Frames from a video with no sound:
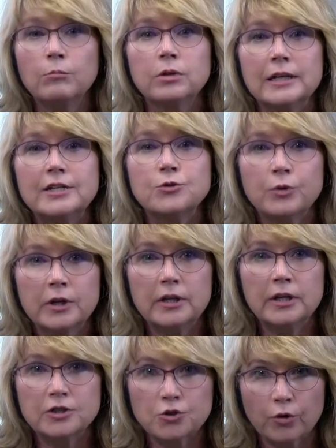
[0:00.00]
please read
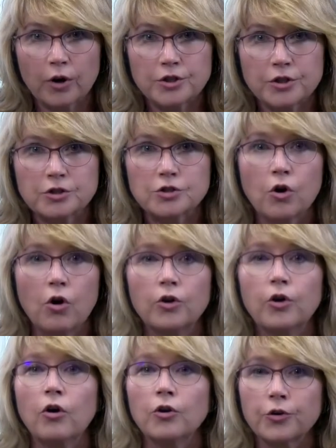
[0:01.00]
the instructions called
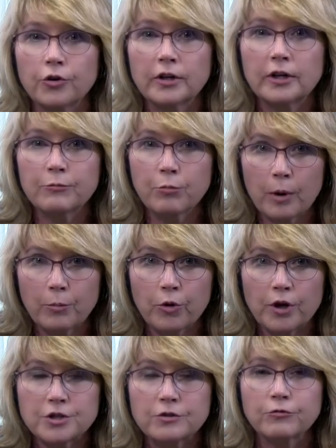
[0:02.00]
Alternative
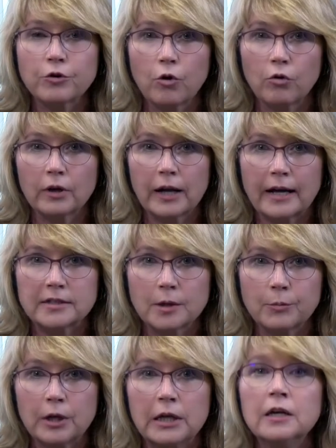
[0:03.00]
Preparation for
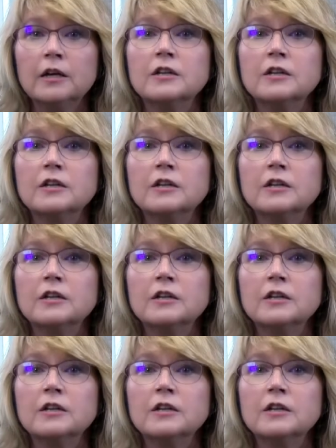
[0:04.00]
Colonoscopy,